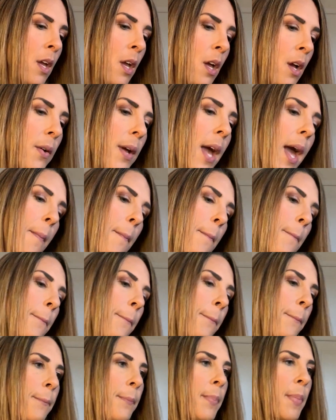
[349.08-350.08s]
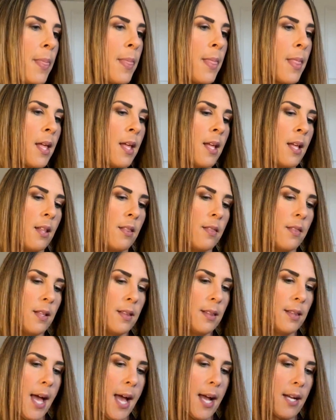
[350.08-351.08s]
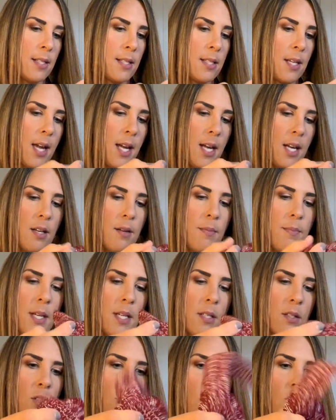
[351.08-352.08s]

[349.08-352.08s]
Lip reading: Okay, the last item is a